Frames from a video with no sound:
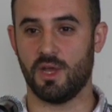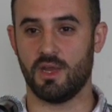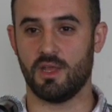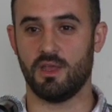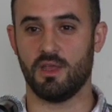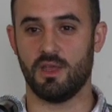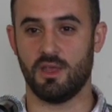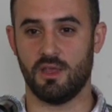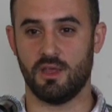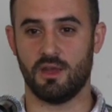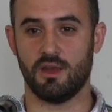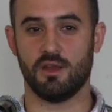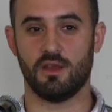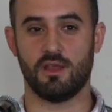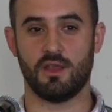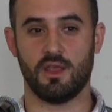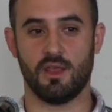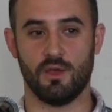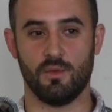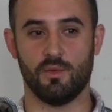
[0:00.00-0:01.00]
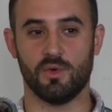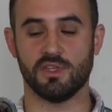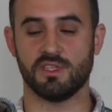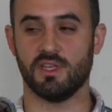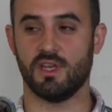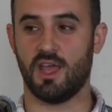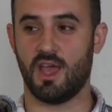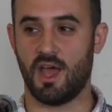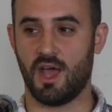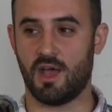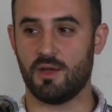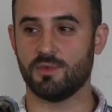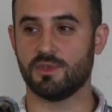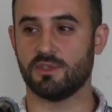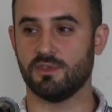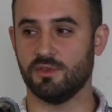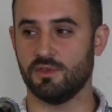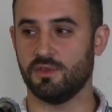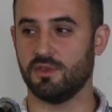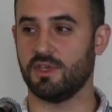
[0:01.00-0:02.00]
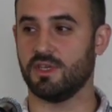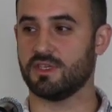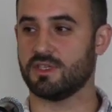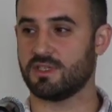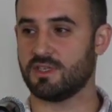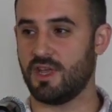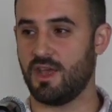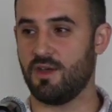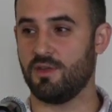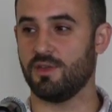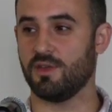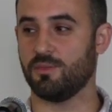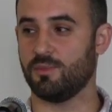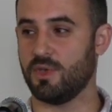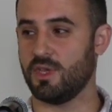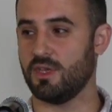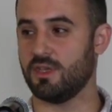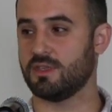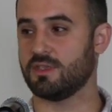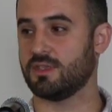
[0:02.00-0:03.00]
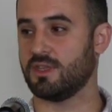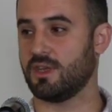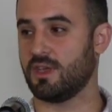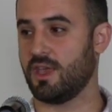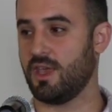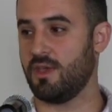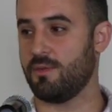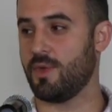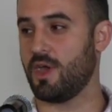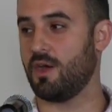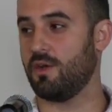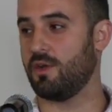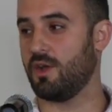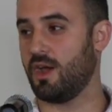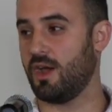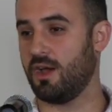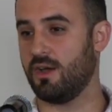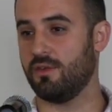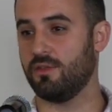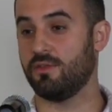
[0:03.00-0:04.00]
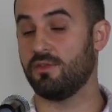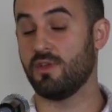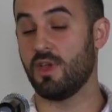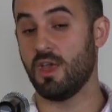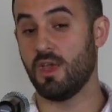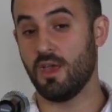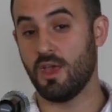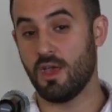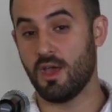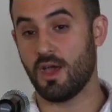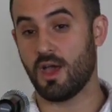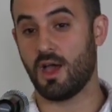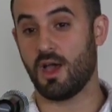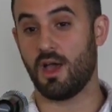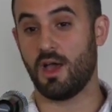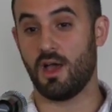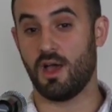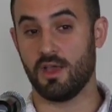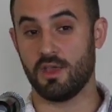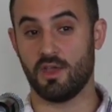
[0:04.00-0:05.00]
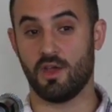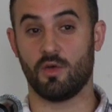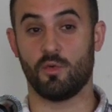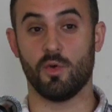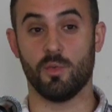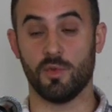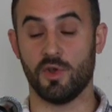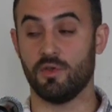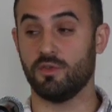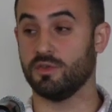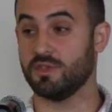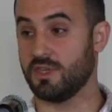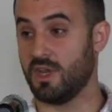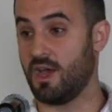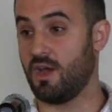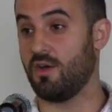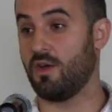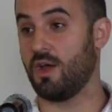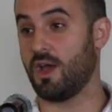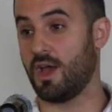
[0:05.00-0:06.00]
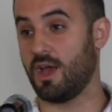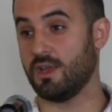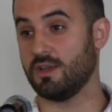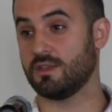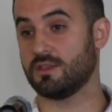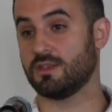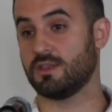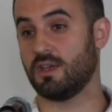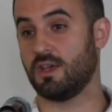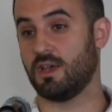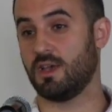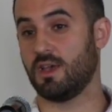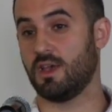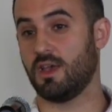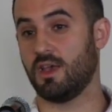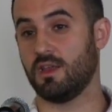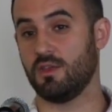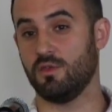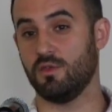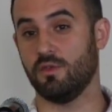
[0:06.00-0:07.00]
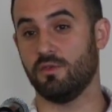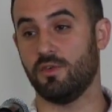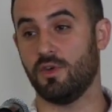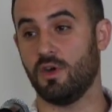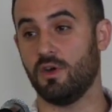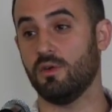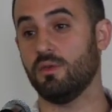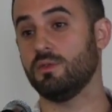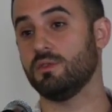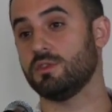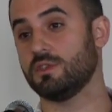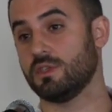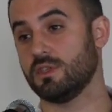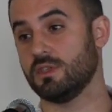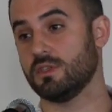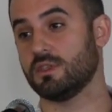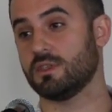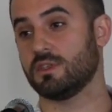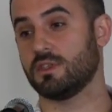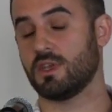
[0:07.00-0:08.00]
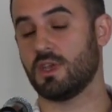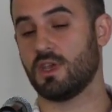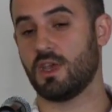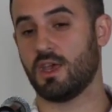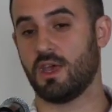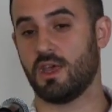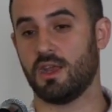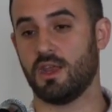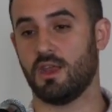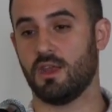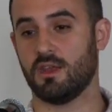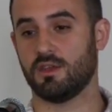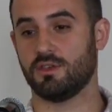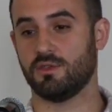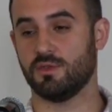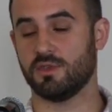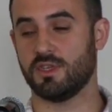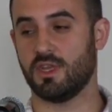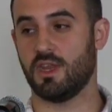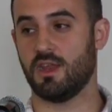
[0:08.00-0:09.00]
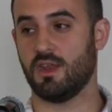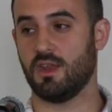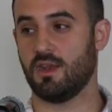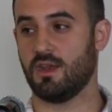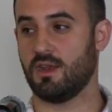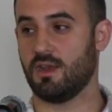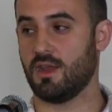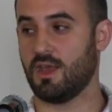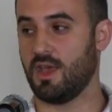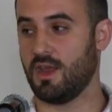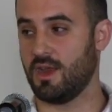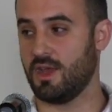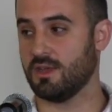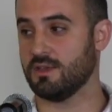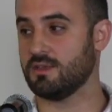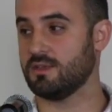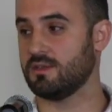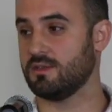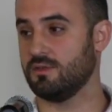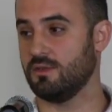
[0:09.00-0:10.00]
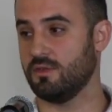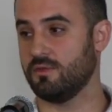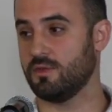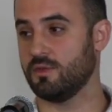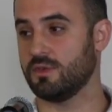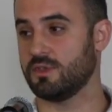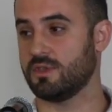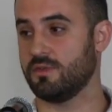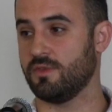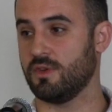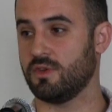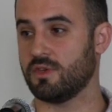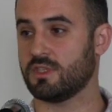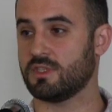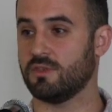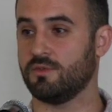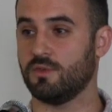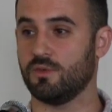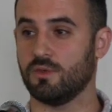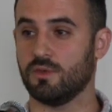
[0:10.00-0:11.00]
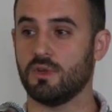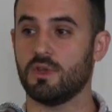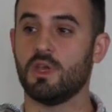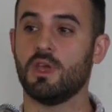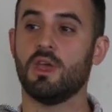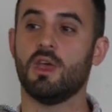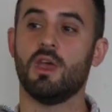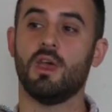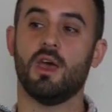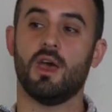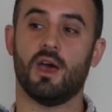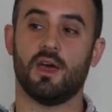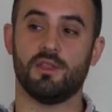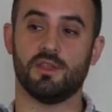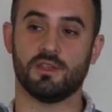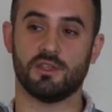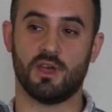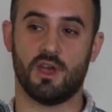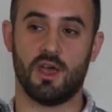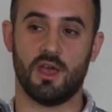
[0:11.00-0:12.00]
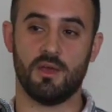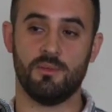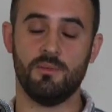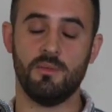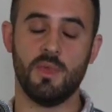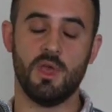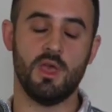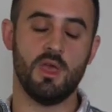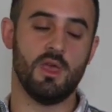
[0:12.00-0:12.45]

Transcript: but it, it was an absolutely astounding piece that came out of uh, a young woman who's now at, uh, at U of O. She's at, uh, she was at NS, Nunavut Sivuniksavut, at the time.